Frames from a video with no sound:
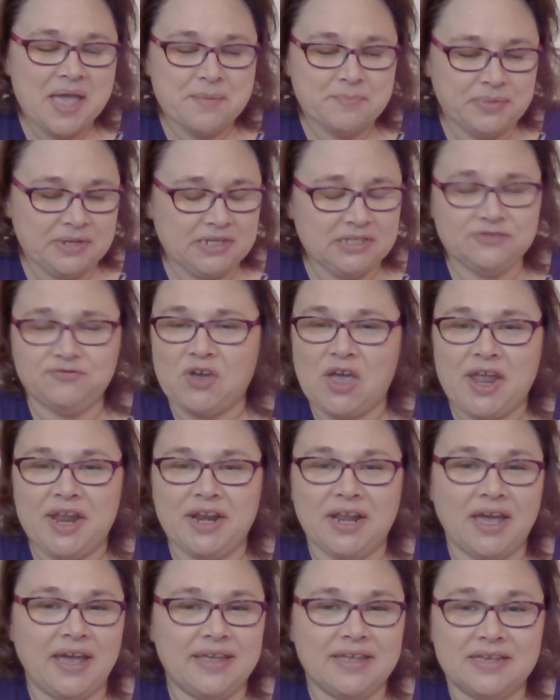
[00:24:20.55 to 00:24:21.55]
But it's fine.
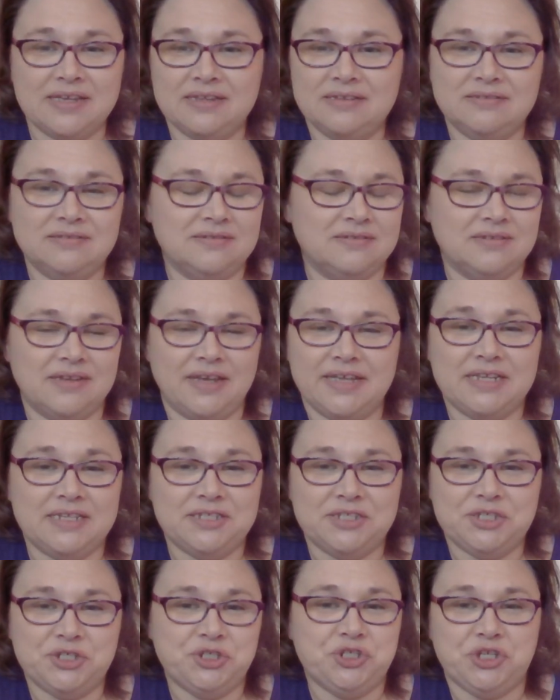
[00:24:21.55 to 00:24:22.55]
I can
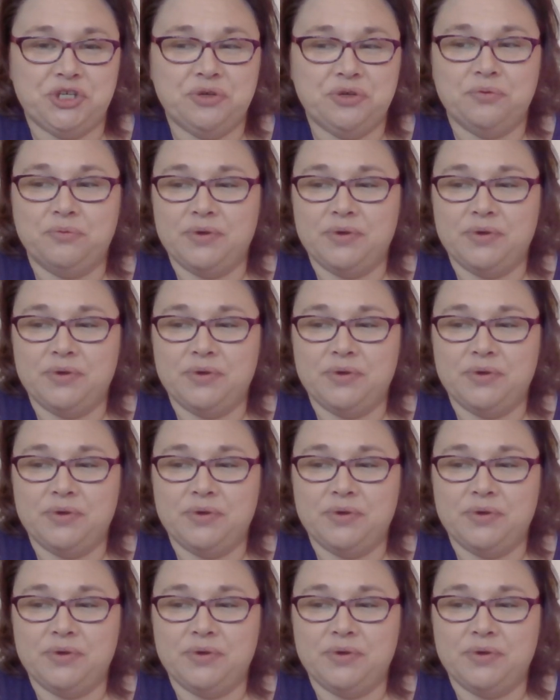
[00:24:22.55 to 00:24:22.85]
stitch it